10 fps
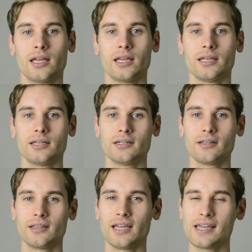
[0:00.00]
And
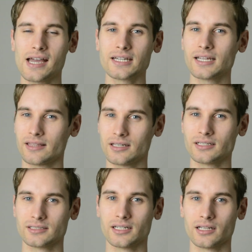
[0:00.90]
the A I, I think,
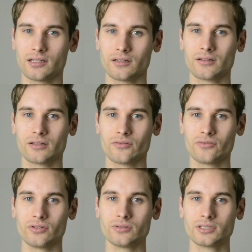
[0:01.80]
is getting a little
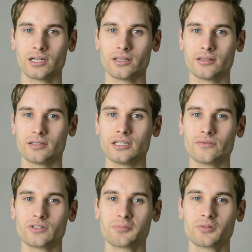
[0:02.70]
confused on the
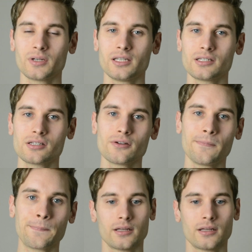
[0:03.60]
difference between these two.